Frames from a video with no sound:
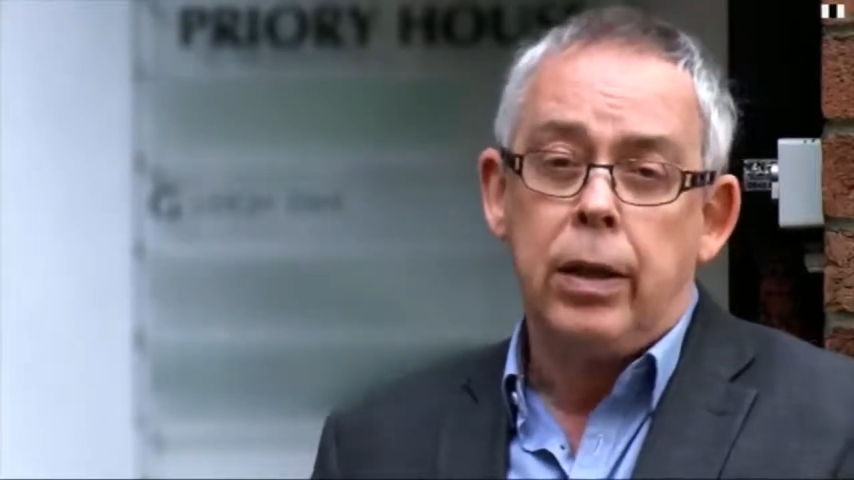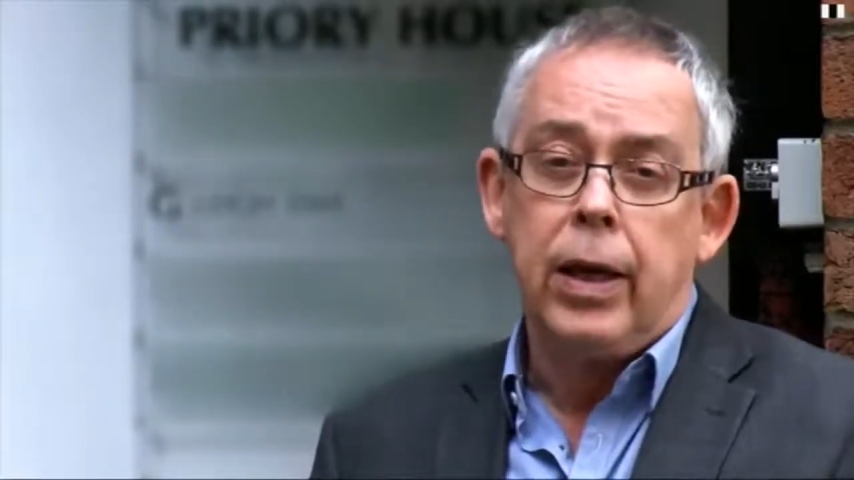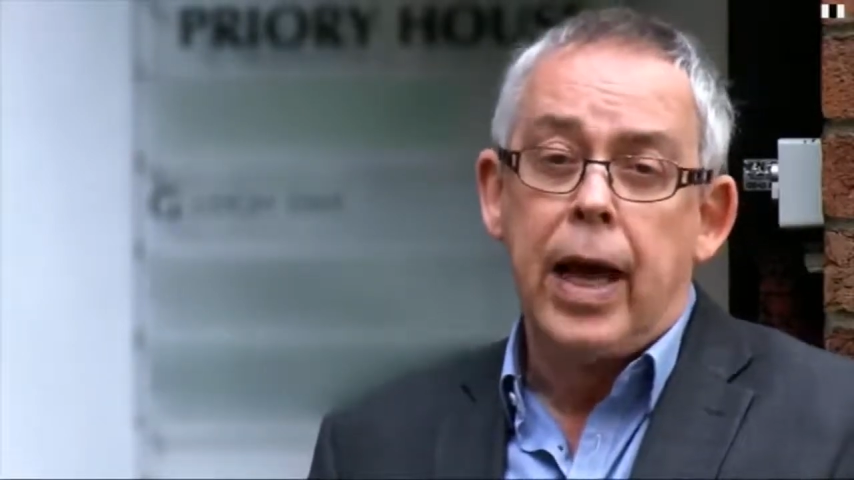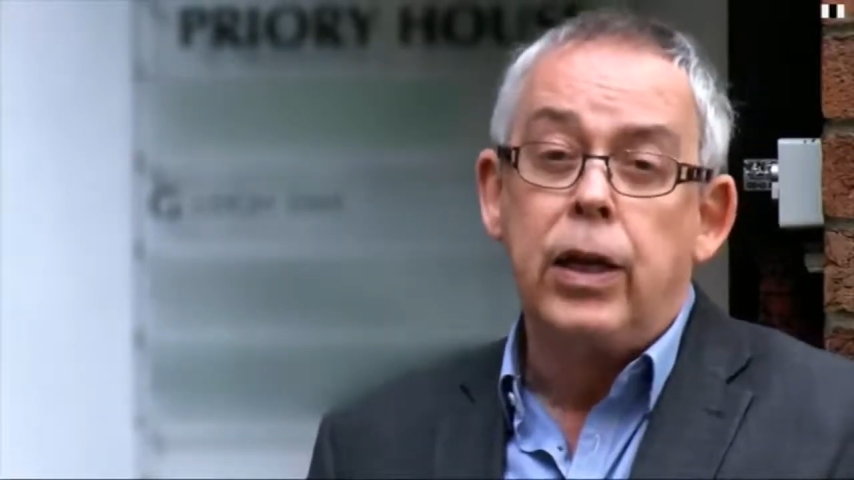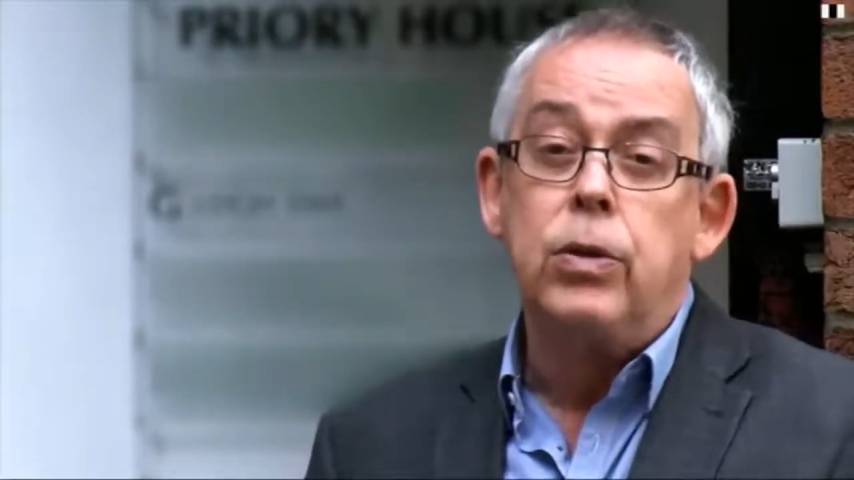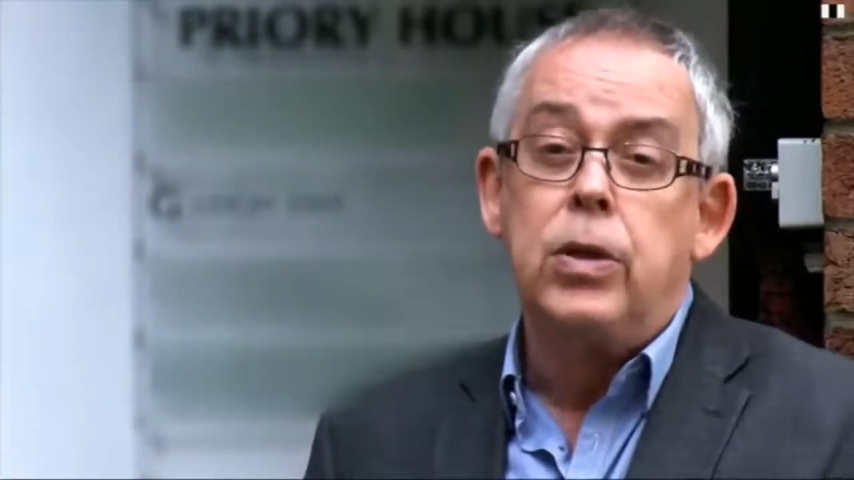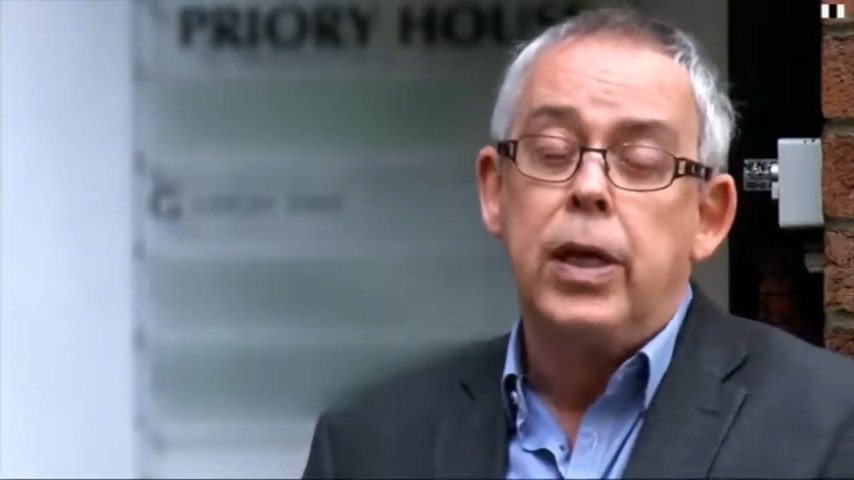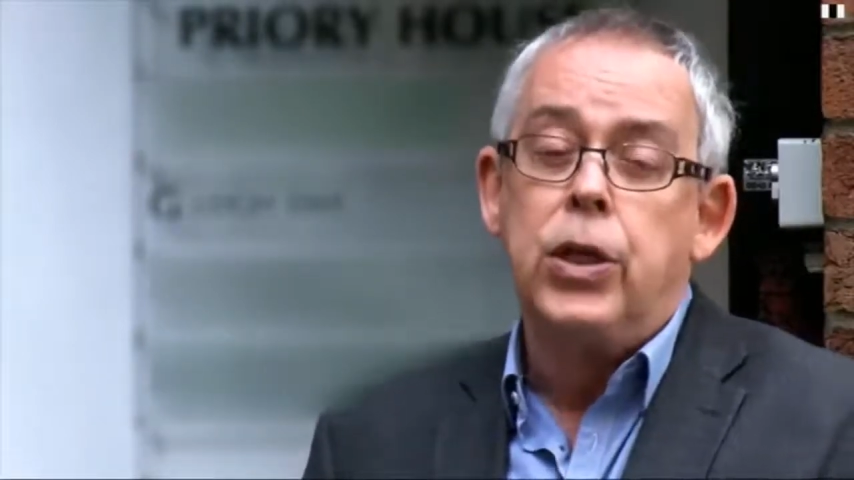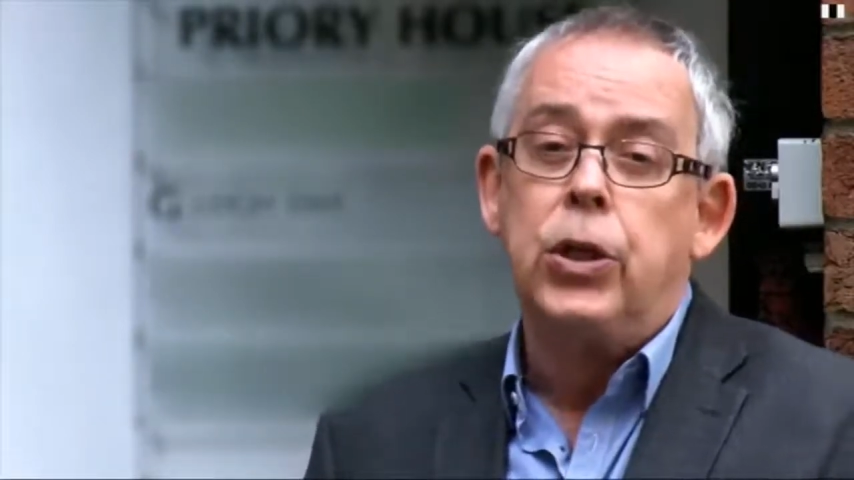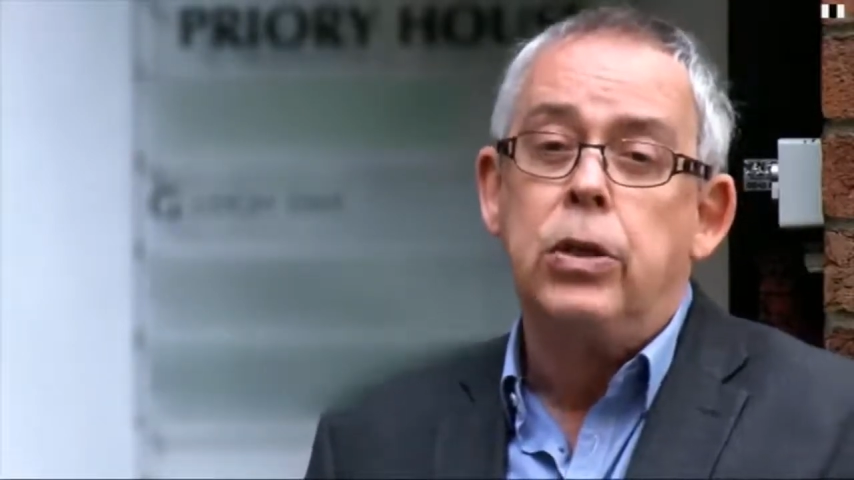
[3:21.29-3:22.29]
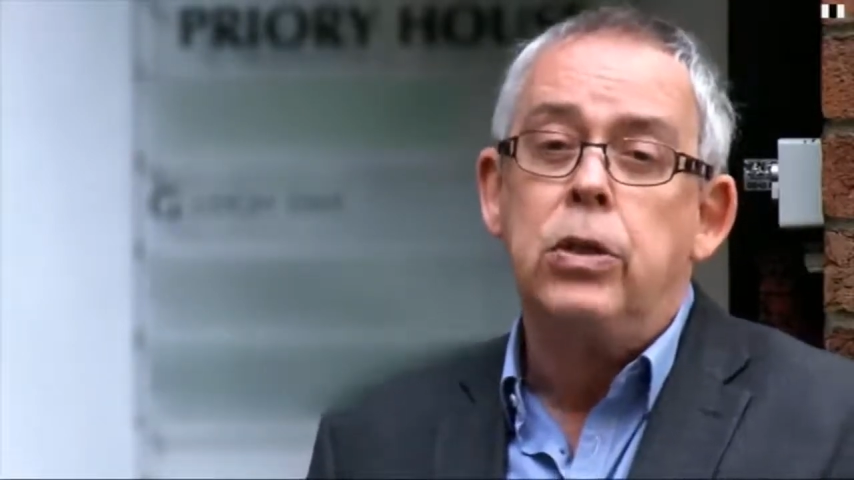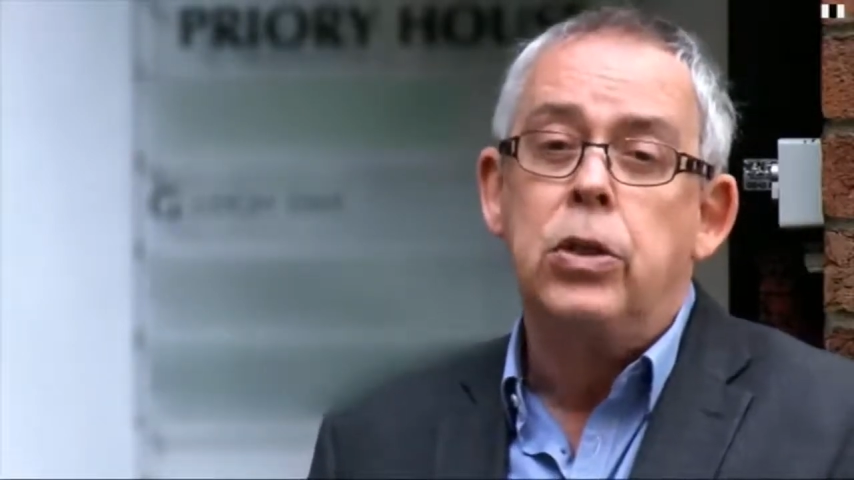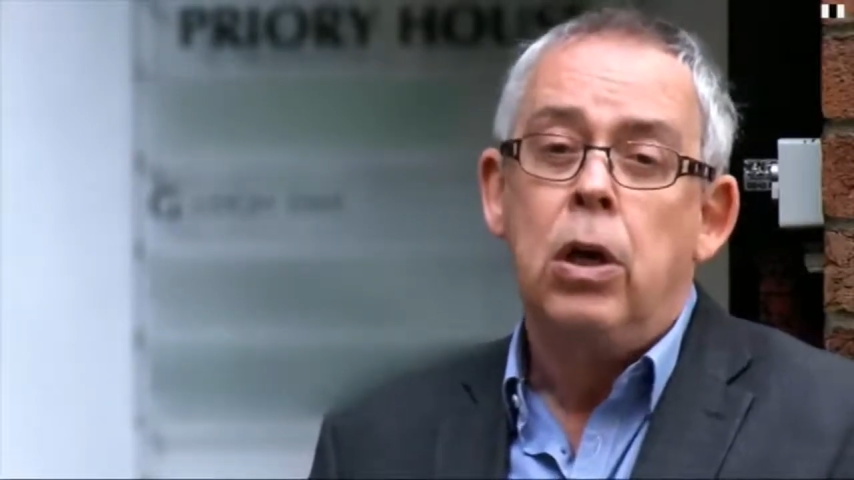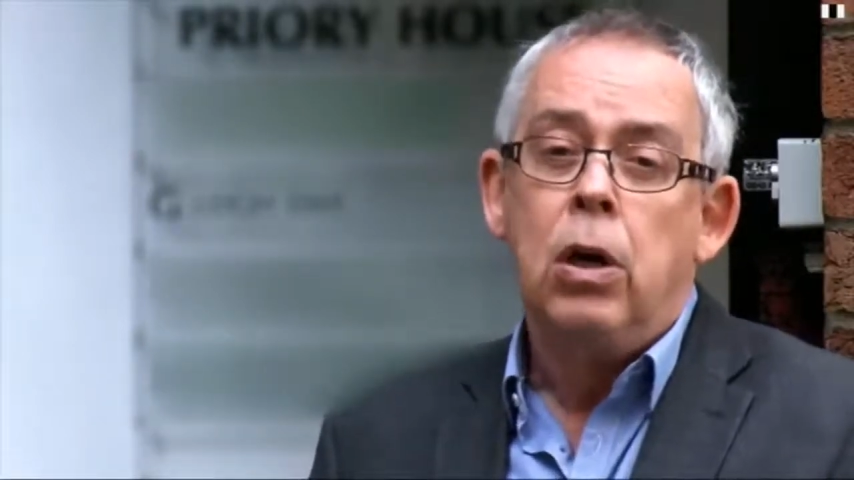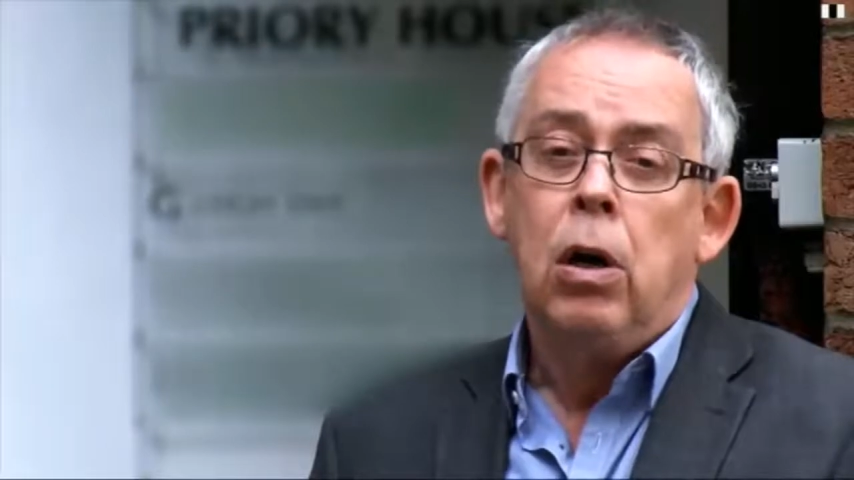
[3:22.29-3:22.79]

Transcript: the accusations